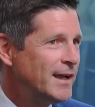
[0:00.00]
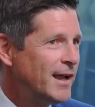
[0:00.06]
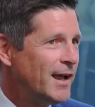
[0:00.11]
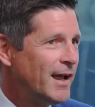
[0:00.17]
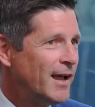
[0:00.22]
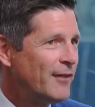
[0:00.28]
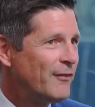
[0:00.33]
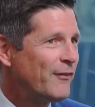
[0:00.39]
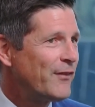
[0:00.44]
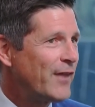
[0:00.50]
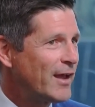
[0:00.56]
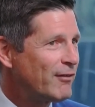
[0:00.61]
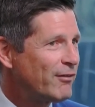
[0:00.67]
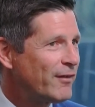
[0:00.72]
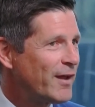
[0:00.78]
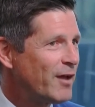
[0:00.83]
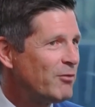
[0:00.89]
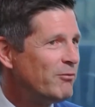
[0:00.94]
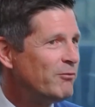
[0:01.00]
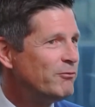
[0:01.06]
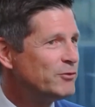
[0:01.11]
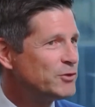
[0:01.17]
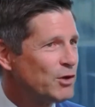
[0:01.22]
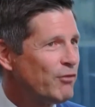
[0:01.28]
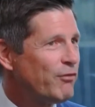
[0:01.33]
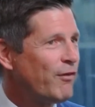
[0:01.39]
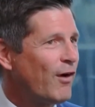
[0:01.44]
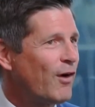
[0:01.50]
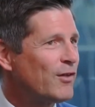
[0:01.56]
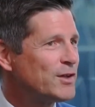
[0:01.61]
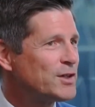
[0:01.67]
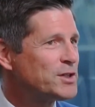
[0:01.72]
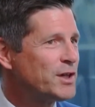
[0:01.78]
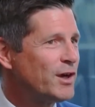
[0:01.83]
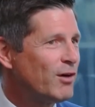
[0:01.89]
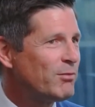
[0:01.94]
And thankfully, I've so far
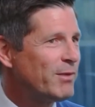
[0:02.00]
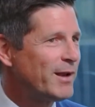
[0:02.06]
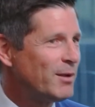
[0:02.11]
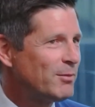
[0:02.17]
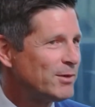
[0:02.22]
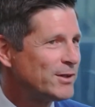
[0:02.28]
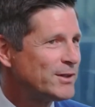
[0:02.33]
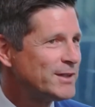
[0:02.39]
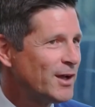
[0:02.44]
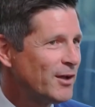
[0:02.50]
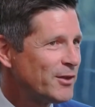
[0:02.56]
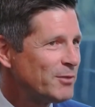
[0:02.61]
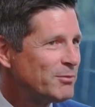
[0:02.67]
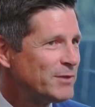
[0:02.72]
this year been able to tell them